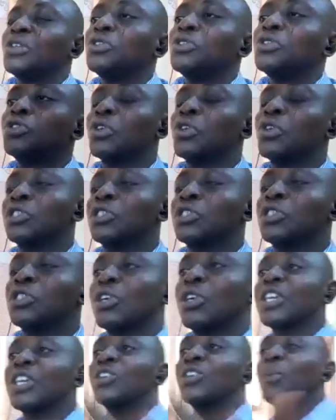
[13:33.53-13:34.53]
You don't
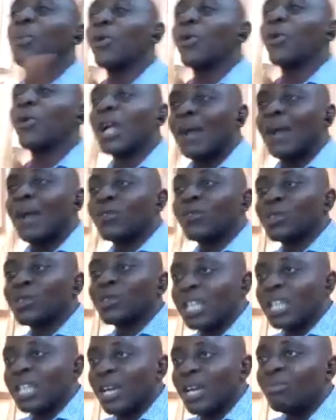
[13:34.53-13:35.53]
just take your program
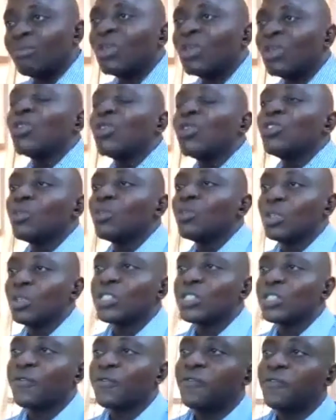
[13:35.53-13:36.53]
to them, you
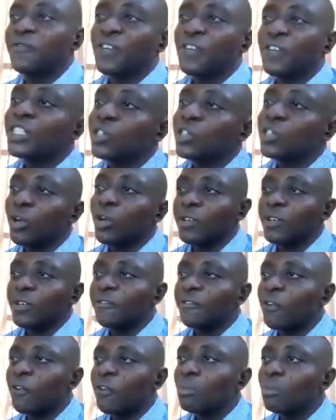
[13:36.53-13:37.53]
must fit your
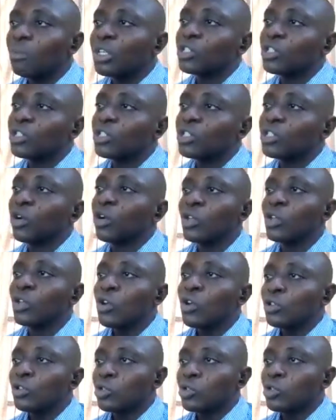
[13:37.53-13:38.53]

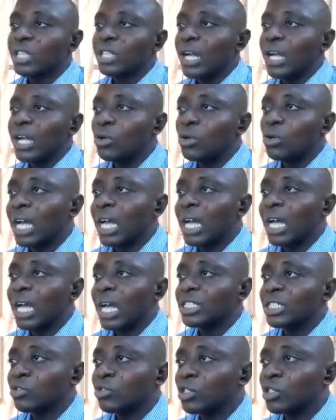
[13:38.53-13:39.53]
information to their
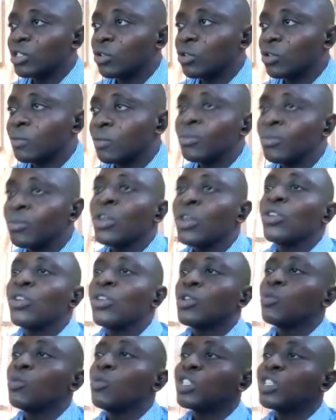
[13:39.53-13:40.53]
local situation.
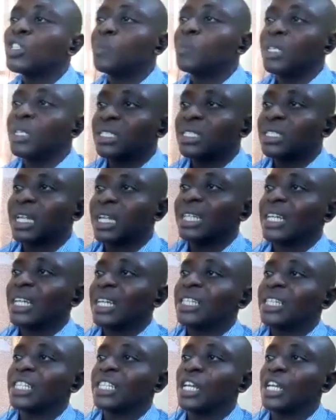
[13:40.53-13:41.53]
So, which means
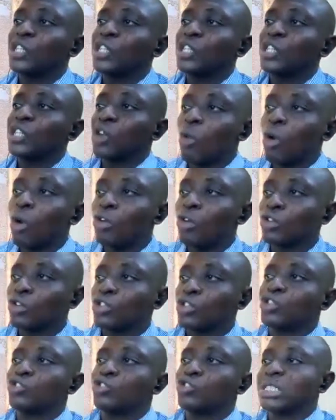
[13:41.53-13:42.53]
that extension
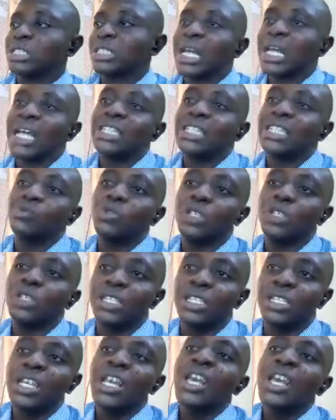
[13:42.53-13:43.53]
work should start
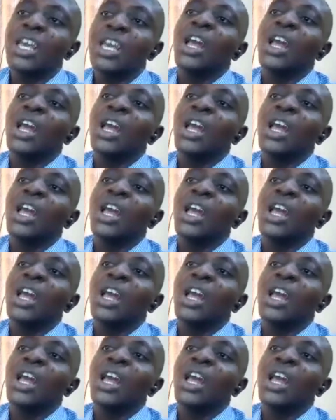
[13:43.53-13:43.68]
with